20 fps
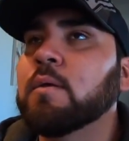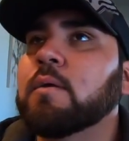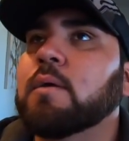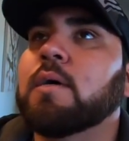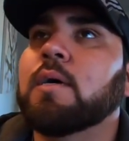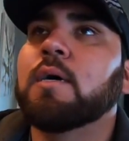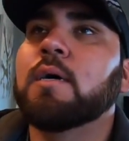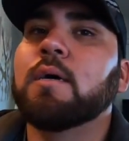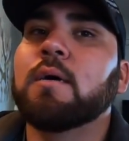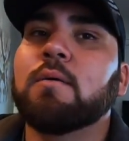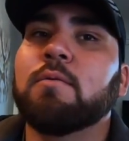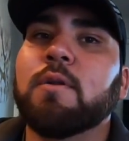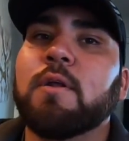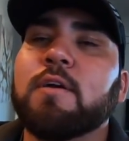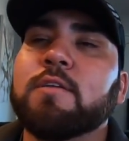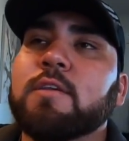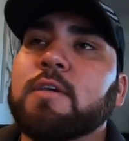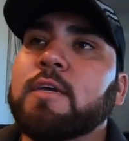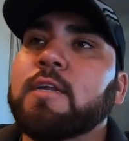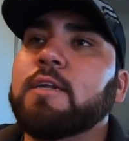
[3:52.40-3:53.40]
uh, what
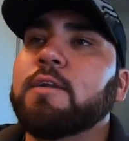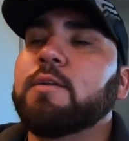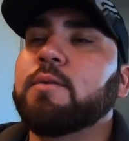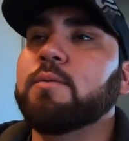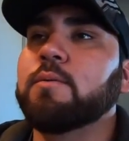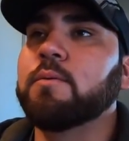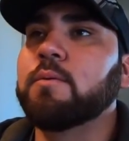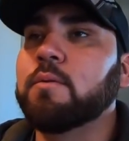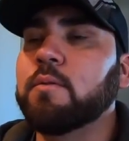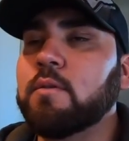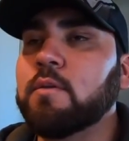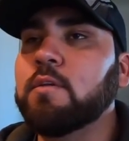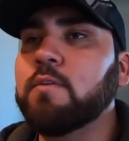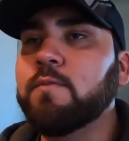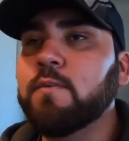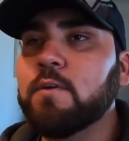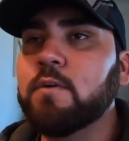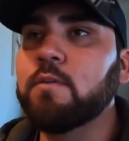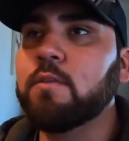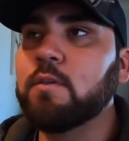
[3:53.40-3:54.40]
else I gotta do? There's
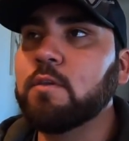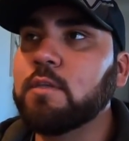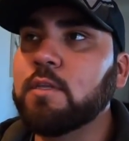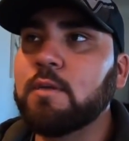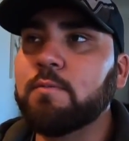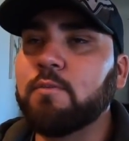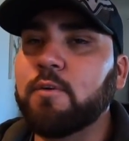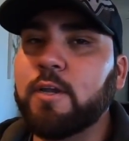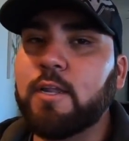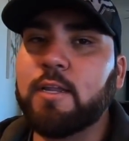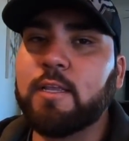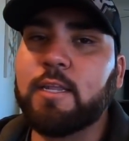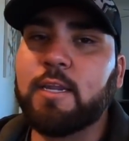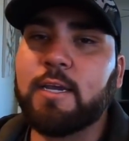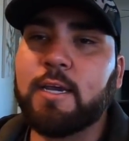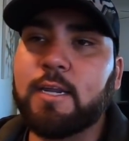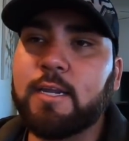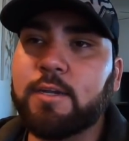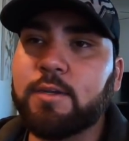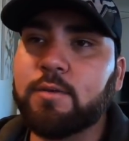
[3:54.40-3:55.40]
a few other things that I'm forgetting that
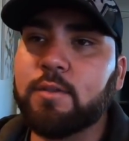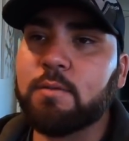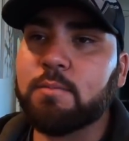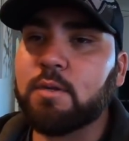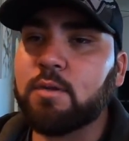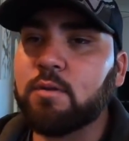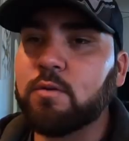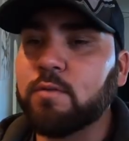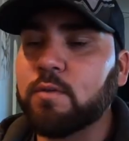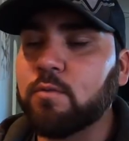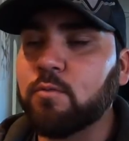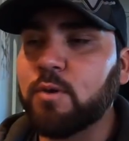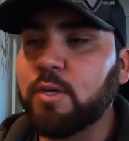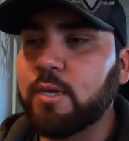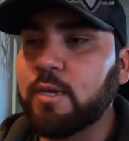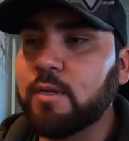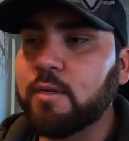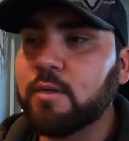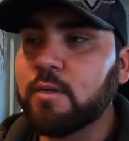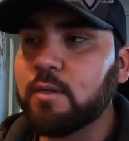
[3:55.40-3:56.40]
I gotta do that I'm gonna do over the
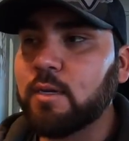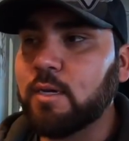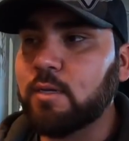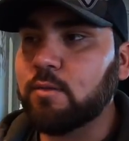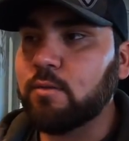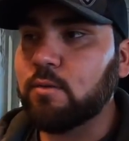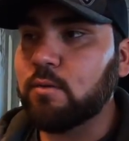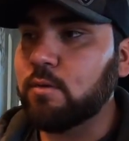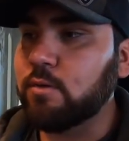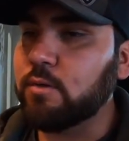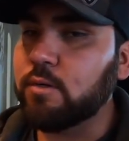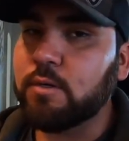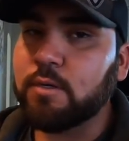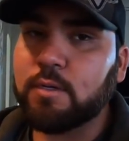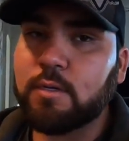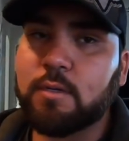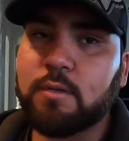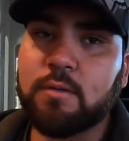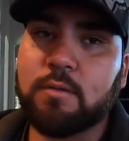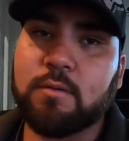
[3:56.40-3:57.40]
weekend uh, to the
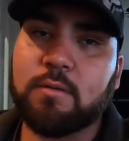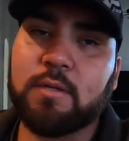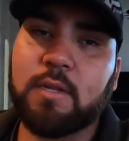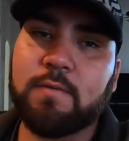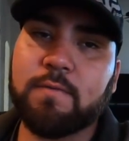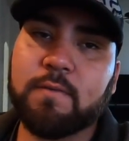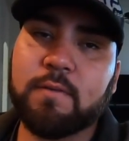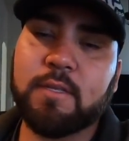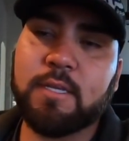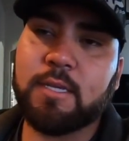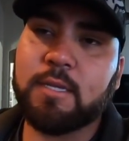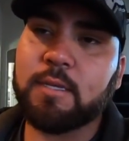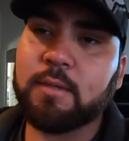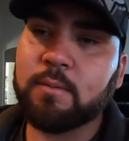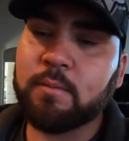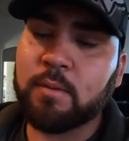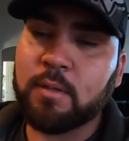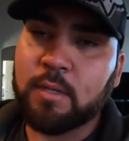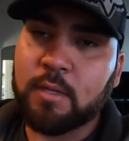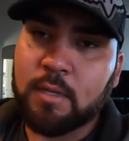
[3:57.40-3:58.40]
truck. So definitely
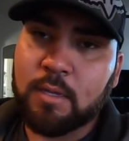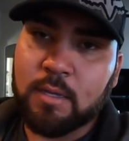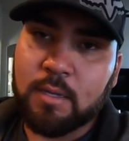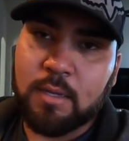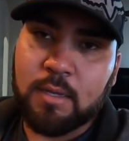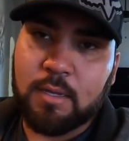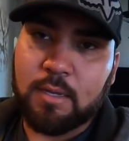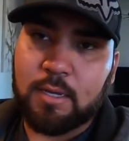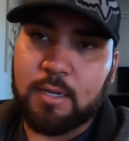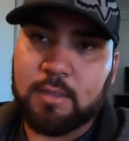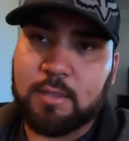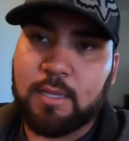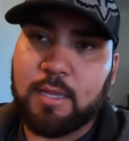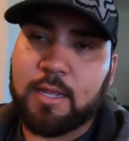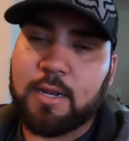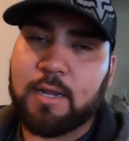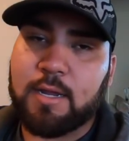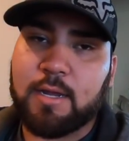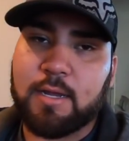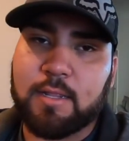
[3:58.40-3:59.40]
hit
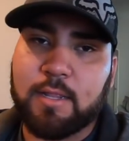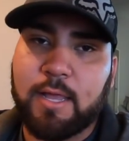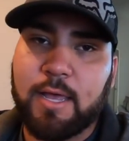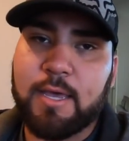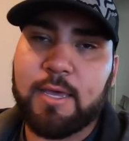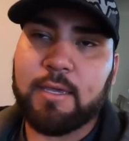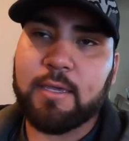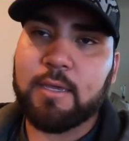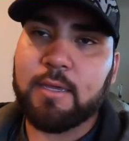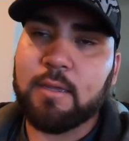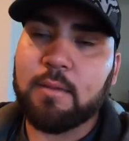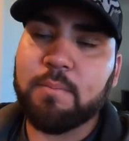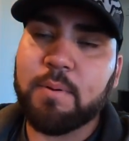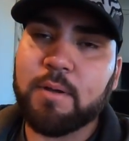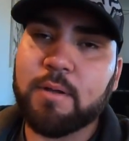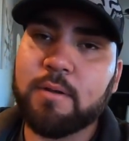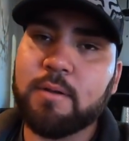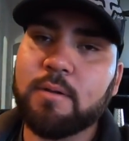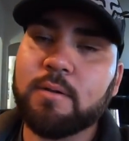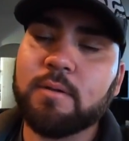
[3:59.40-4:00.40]
that uh, like
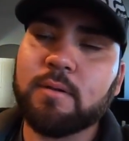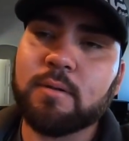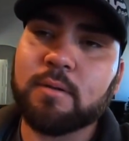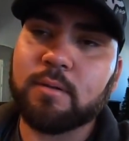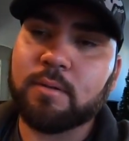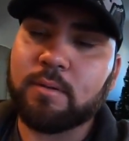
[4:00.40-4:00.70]
button,